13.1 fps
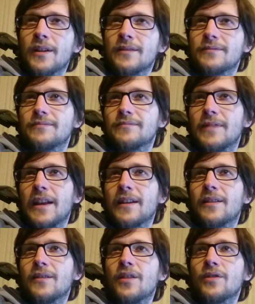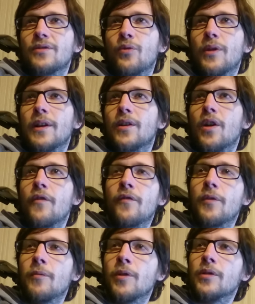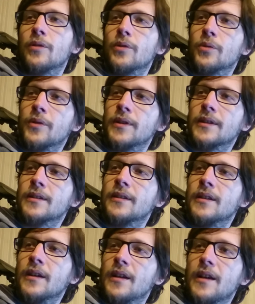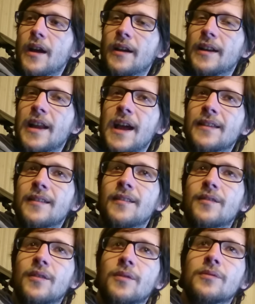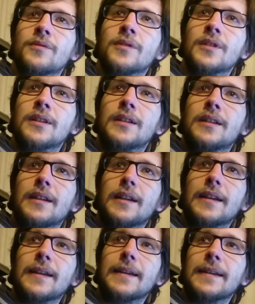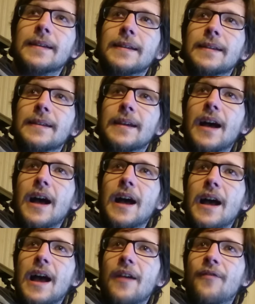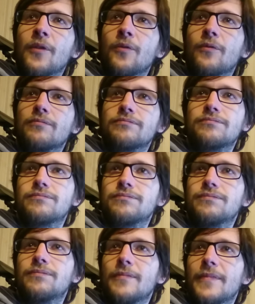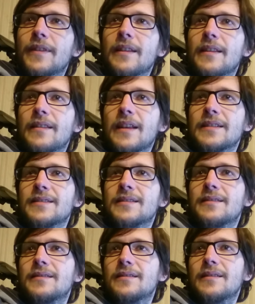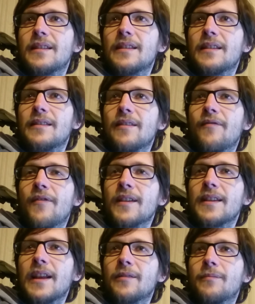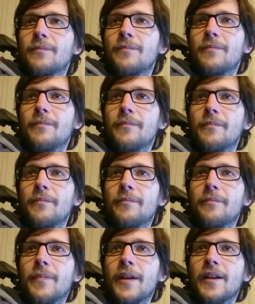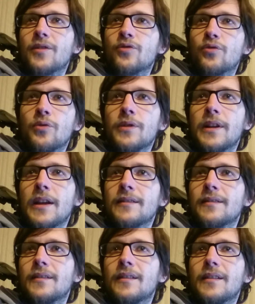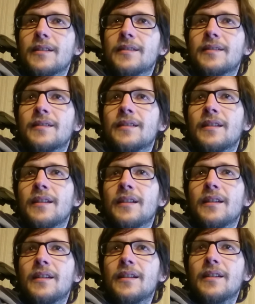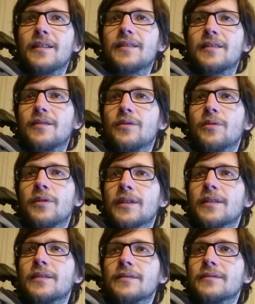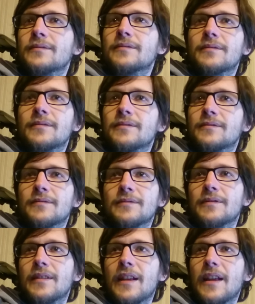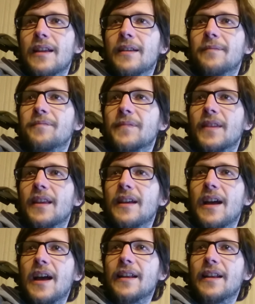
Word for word: and we are like not really comfortable doing early access, so uh, I, I think that's the, the thing that better suits us is is doing uh,